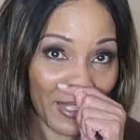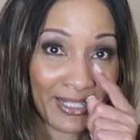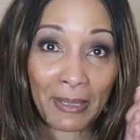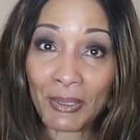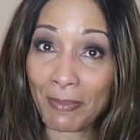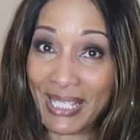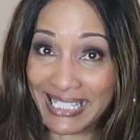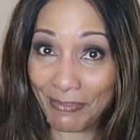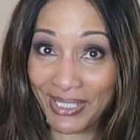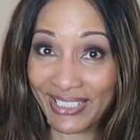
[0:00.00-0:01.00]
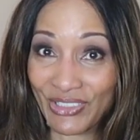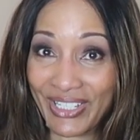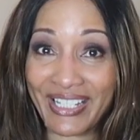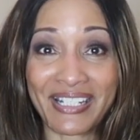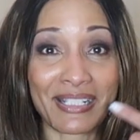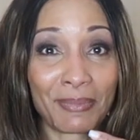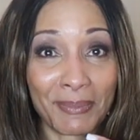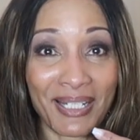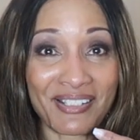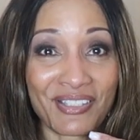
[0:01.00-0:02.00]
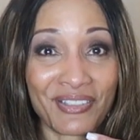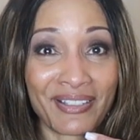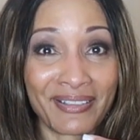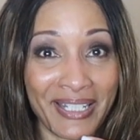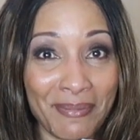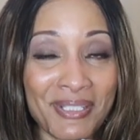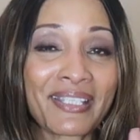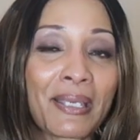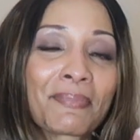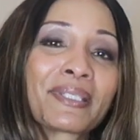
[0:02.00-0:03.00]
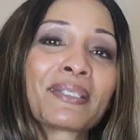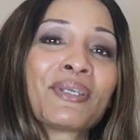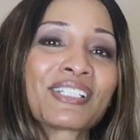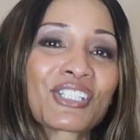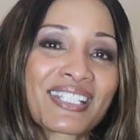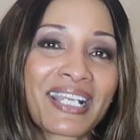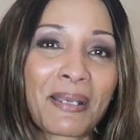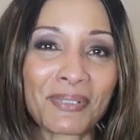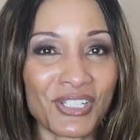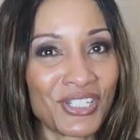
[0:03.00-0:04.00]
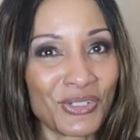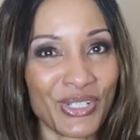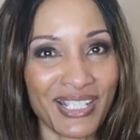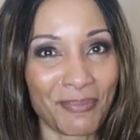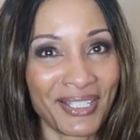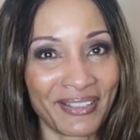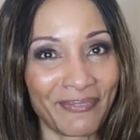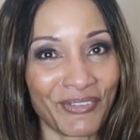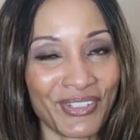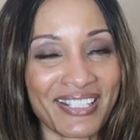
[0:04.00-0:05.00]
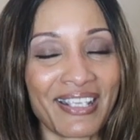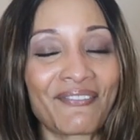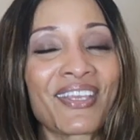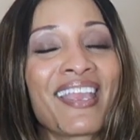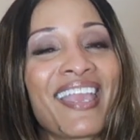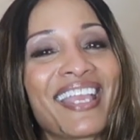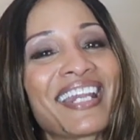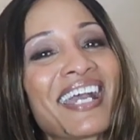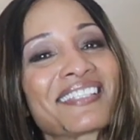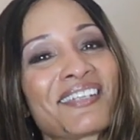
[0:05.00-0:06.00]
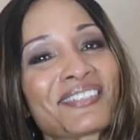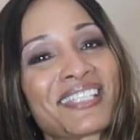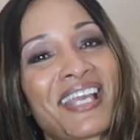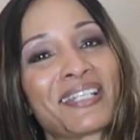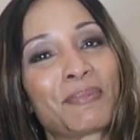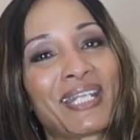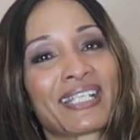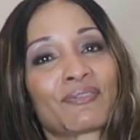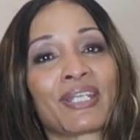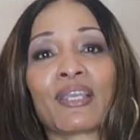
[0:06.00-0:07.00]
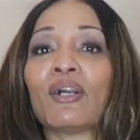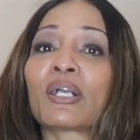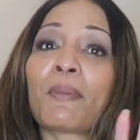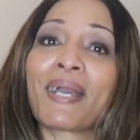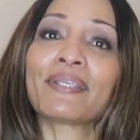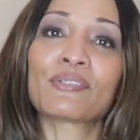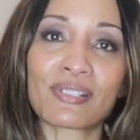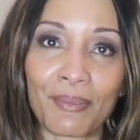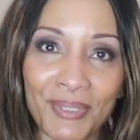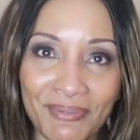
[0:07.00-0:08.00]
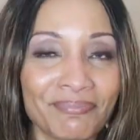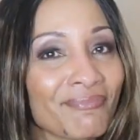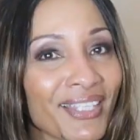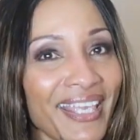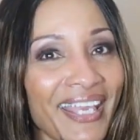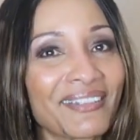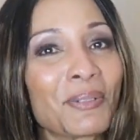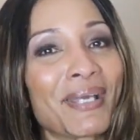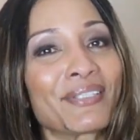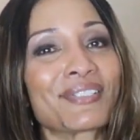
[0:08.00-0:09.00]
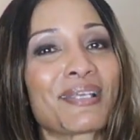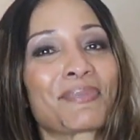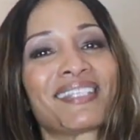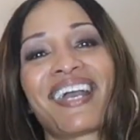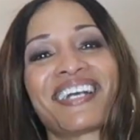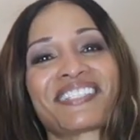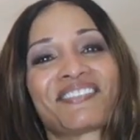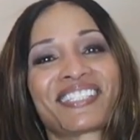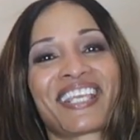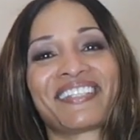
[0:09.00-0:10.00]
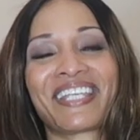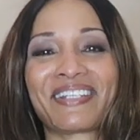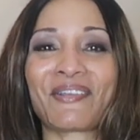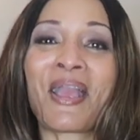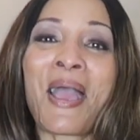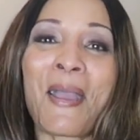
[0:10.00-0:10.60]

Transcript: like put a messy bun in your head and some lip gloss on your lips yep you had just accomplished in doing something good for yourself and I'll talk to y'all in my next video or go buy you something yeah go buy you something I'll talk to y'all later